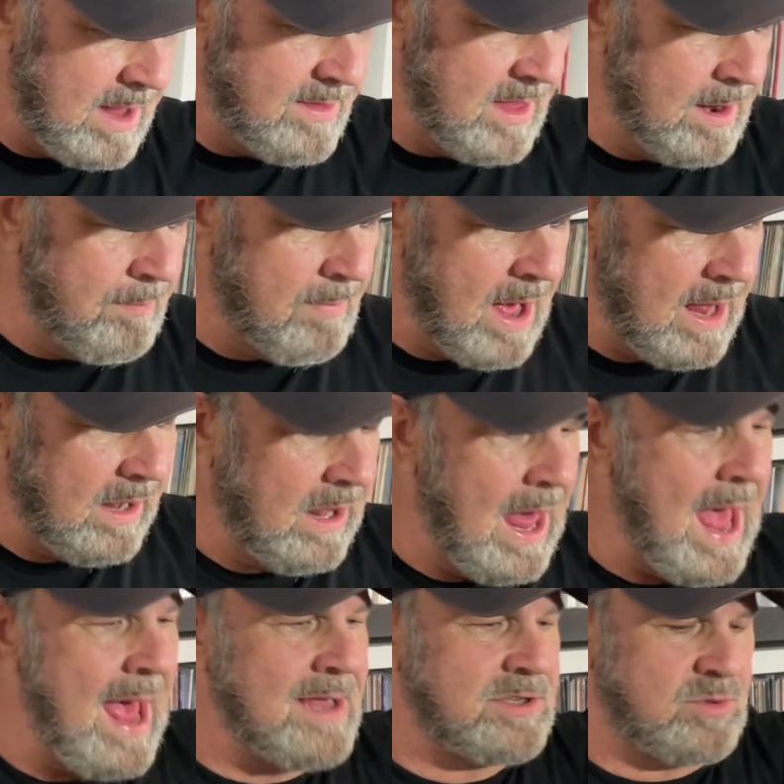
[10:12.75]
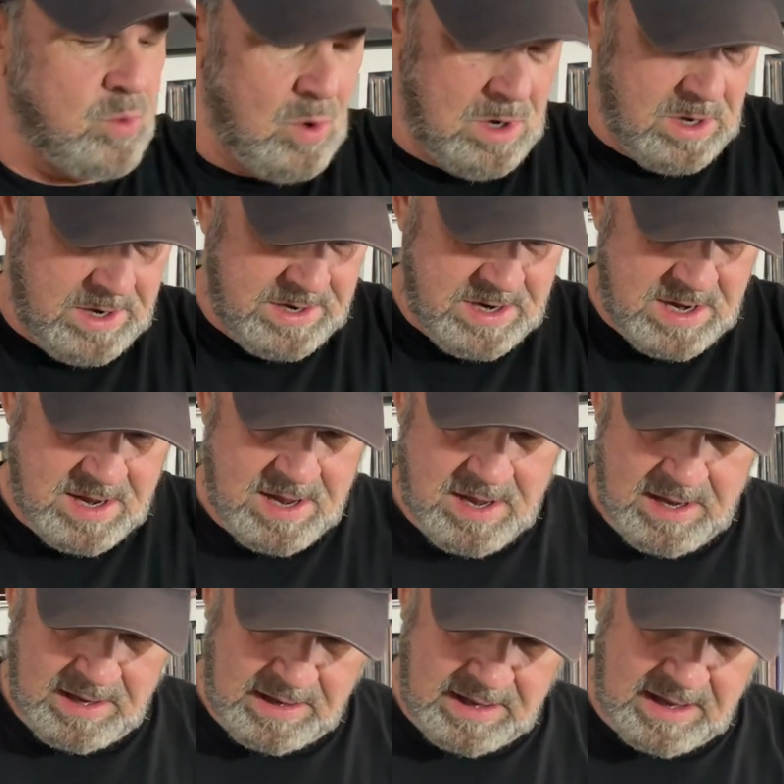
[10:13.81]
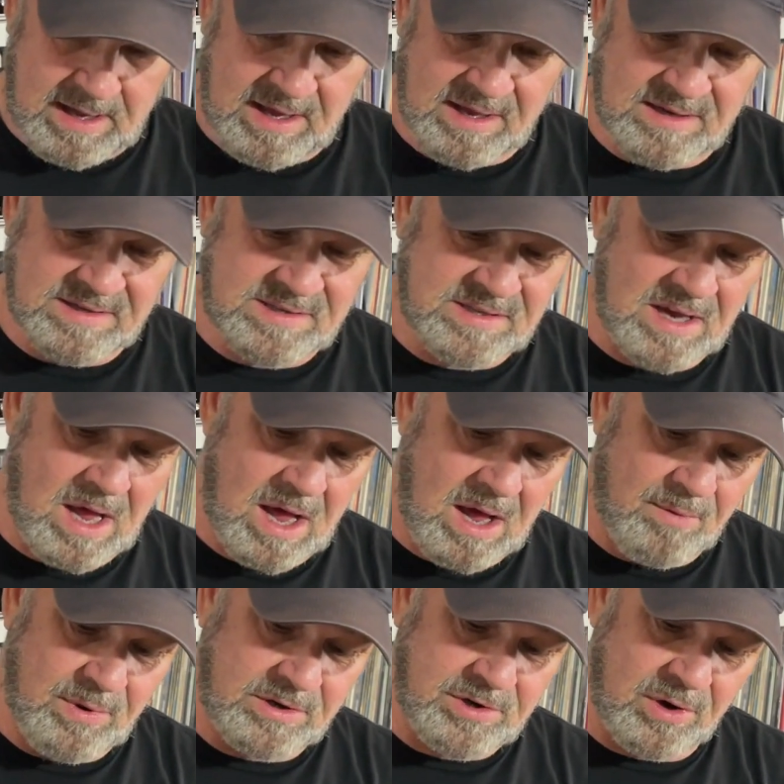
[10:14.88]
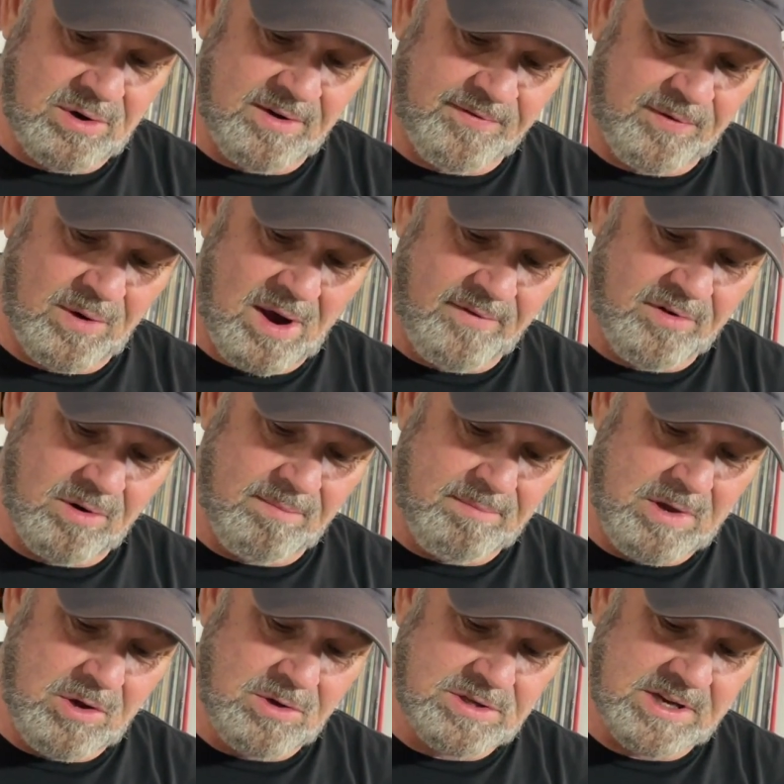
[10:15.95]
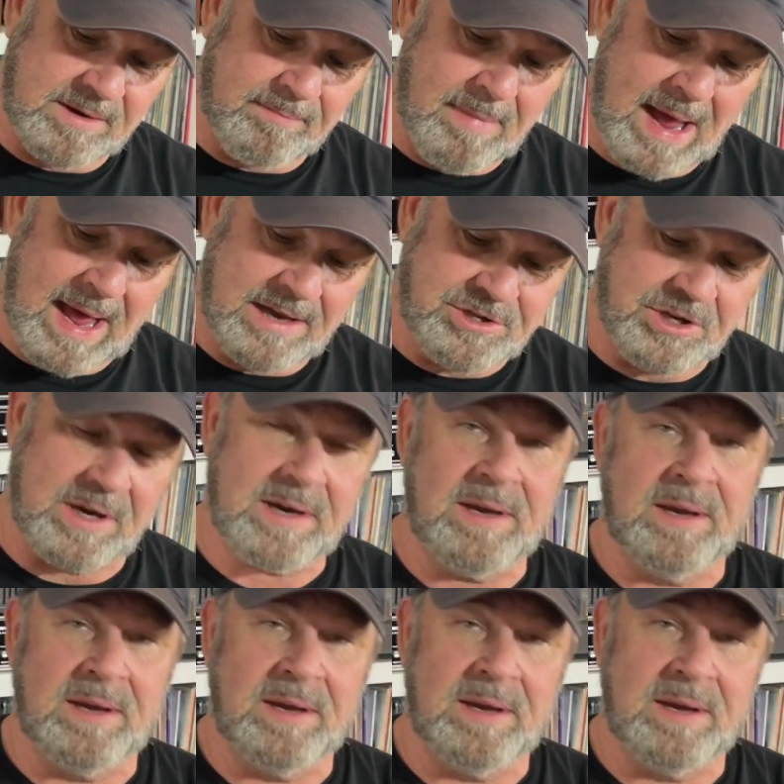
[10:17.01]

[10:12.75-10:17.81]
and then my last one is uh, Return to Forever Music Magic.